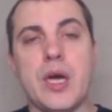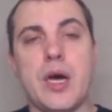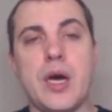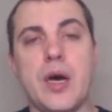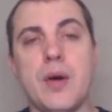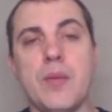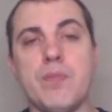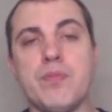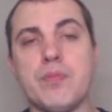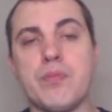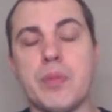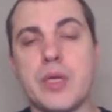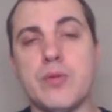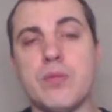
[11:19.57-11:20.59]

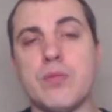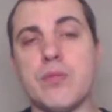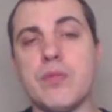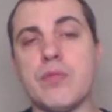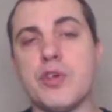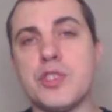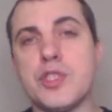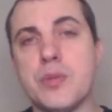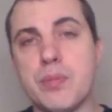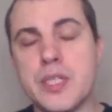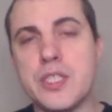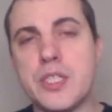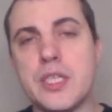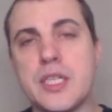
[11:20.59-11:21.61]
But for
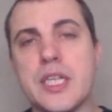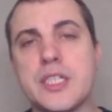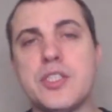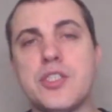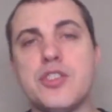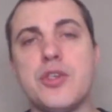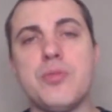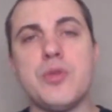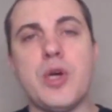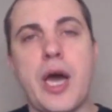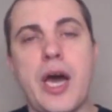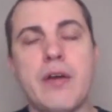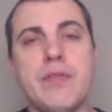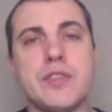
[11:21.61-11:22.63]
simplicity, let's assume you
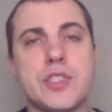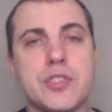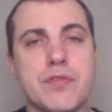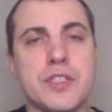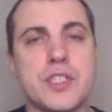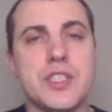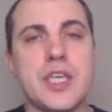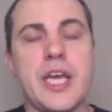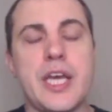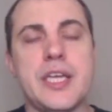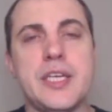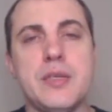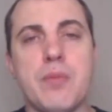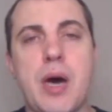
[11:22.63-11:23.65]
have a
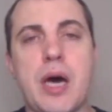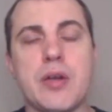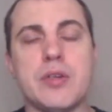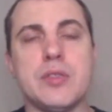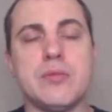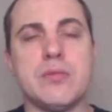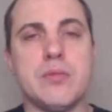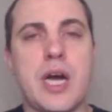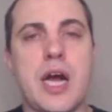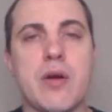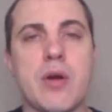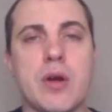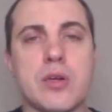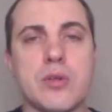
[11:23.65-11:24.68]
sophisticated, modern,
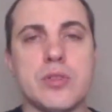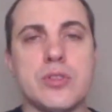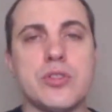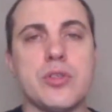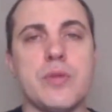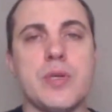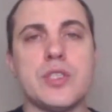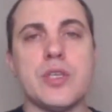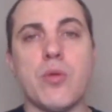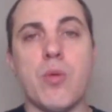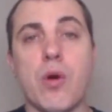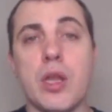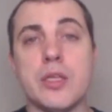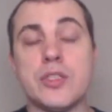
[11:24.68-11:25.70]
hierarchical, deterministic
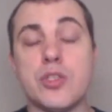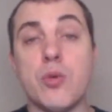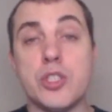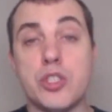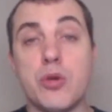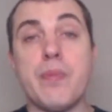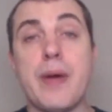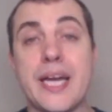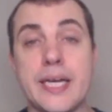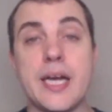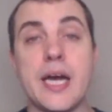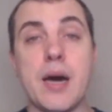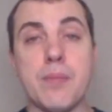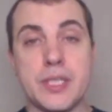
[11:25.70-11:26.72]
wallet. So what you're
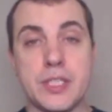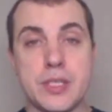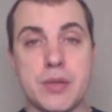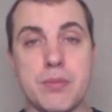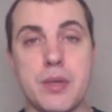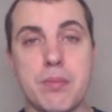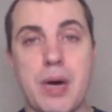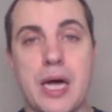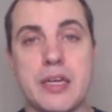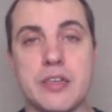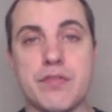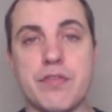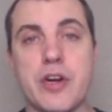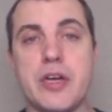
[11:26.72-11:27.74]
backing up is the
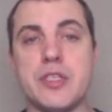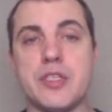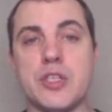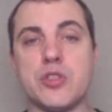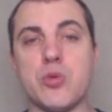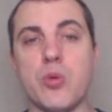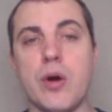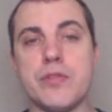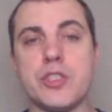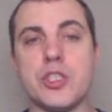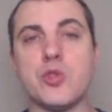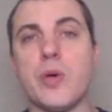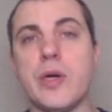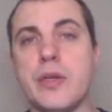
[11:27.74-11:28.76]
mnemonic phrase, the 12
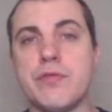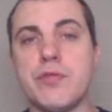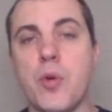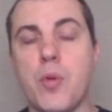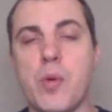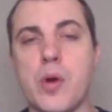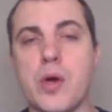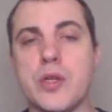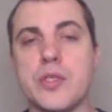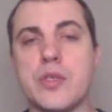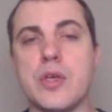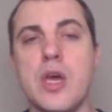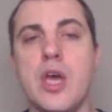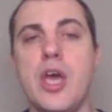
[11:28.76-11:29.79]
to 24
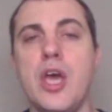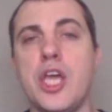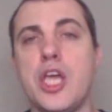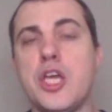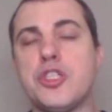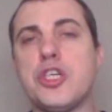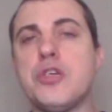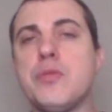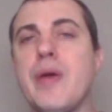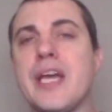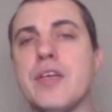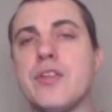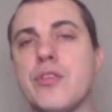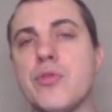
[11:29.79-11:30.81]
words. You should
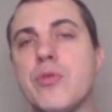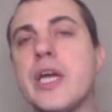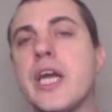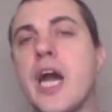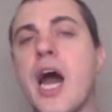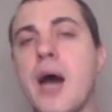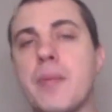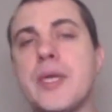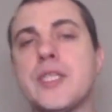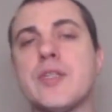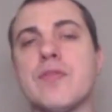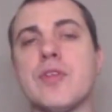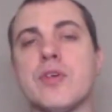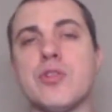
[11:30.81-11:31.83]
make 3 copies
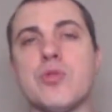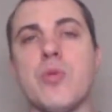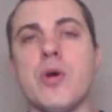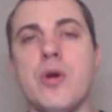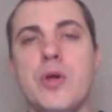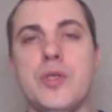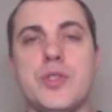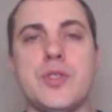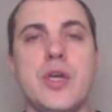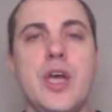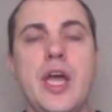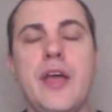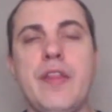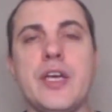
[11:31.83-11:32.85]
of those words.
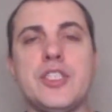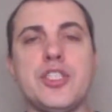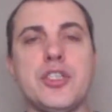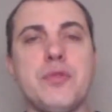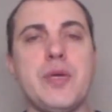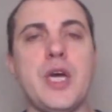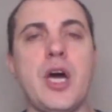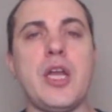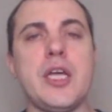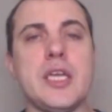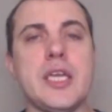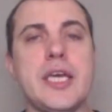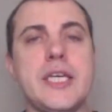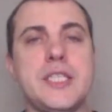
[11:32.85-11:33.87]
They should be on
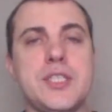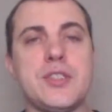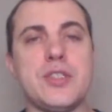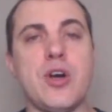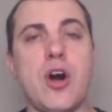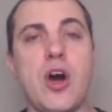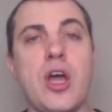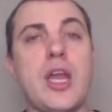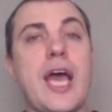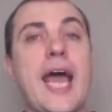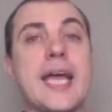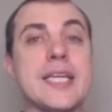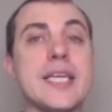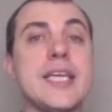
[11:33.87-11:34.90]
at least
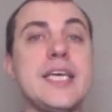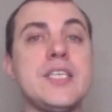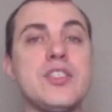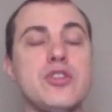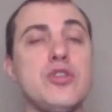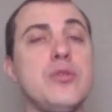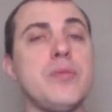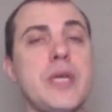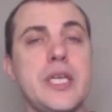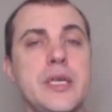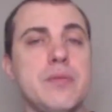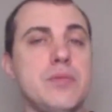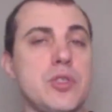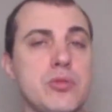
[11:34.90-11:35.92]
2
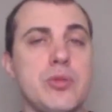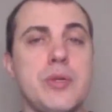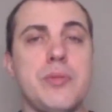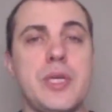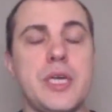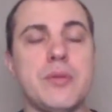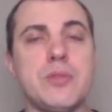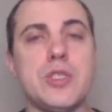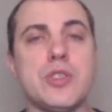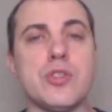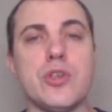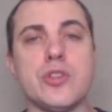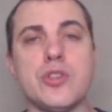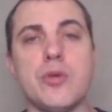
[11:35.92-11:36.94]
mediums. 3 mediums
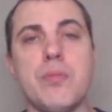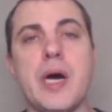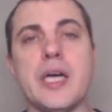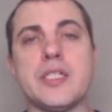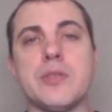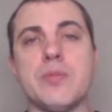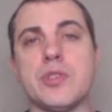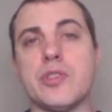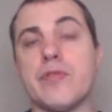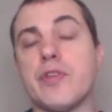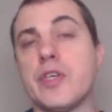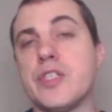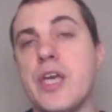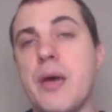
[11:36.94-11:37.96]
is also possible. So
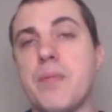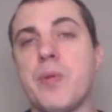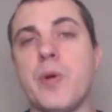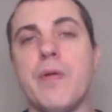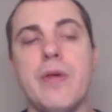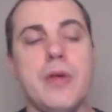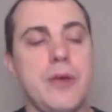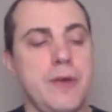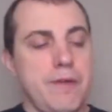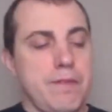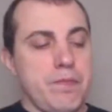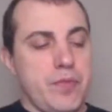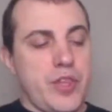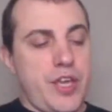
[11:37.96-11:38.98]
for example,
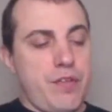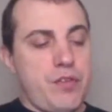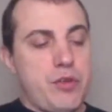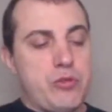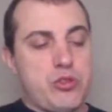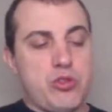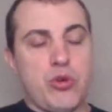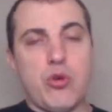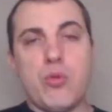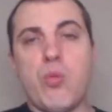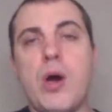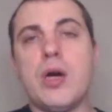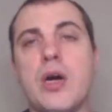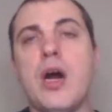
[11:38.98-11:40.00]
if you store
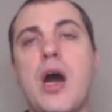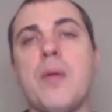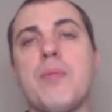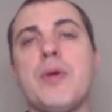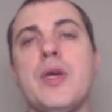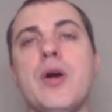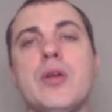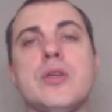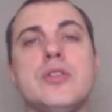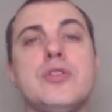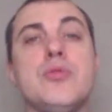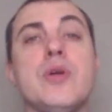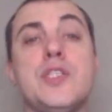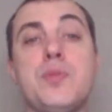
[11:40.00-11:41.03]
1 copy on a
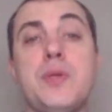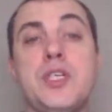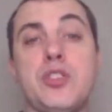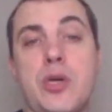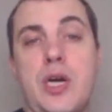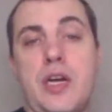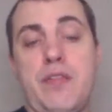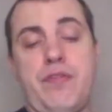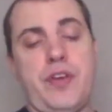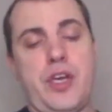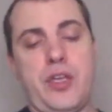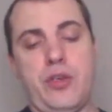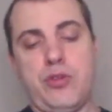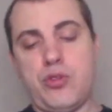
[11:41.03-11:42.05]
USB drive
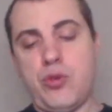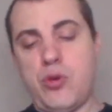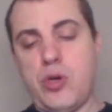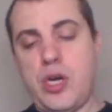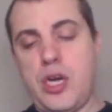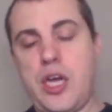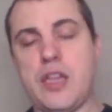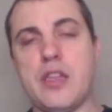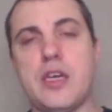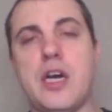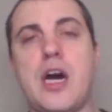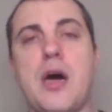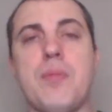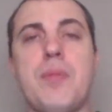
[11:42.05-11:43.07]
and you store another
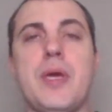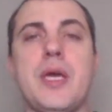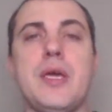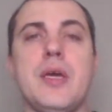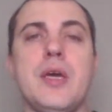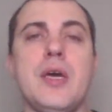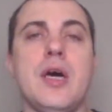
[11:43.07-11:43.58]
copy,